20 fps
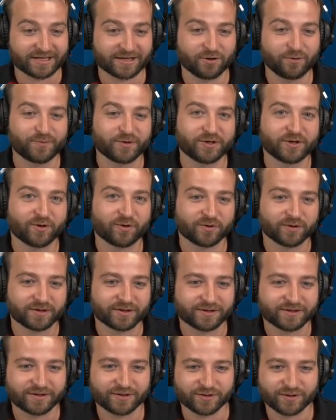I hope you
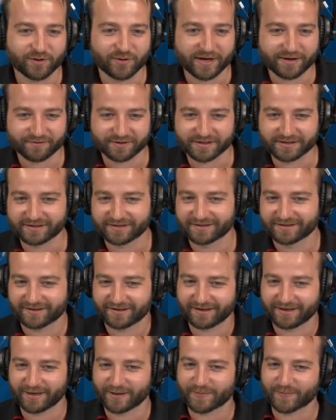know Evan.
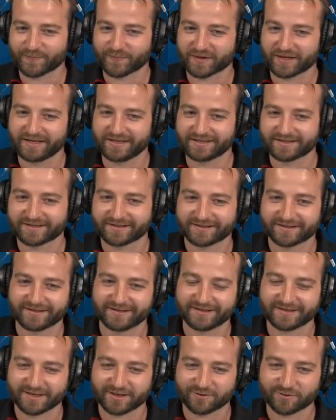
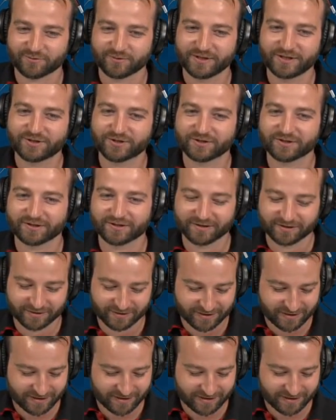He's our regional